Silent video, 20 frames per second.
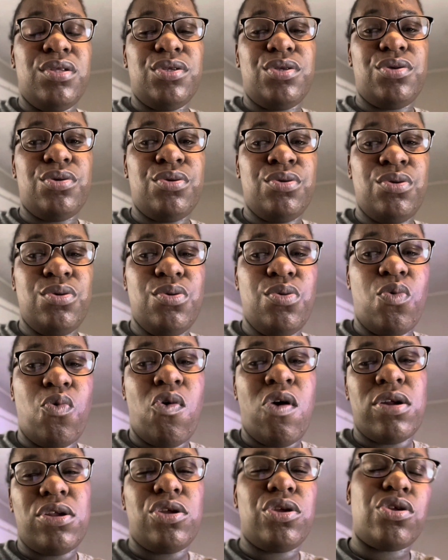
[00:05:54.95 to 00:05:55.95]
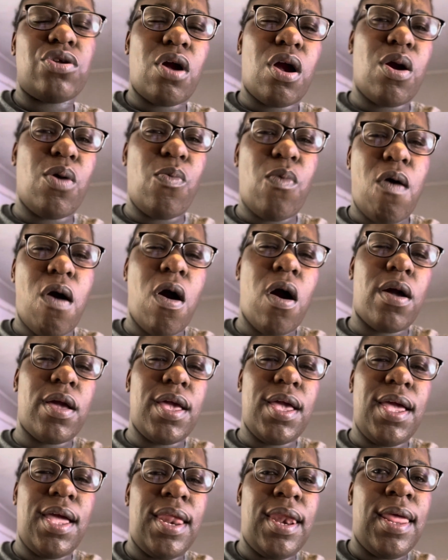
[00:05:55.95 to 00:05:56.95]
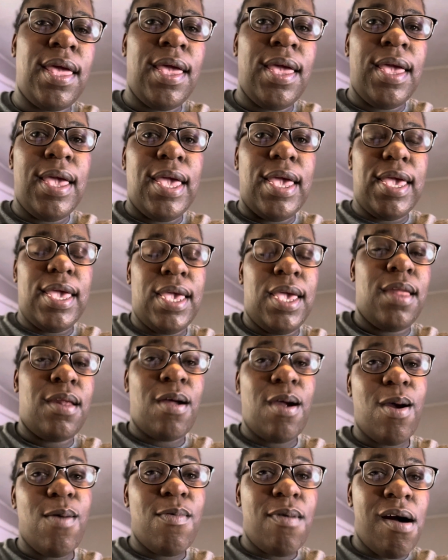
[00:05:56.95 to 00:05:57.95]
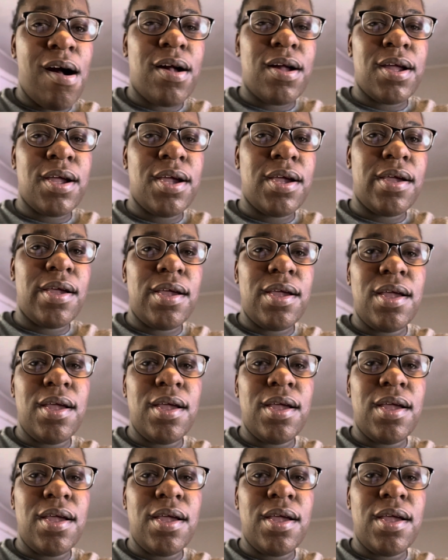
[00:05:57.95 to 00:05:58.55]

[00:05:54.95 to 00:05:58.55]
to want to start walking in her walker,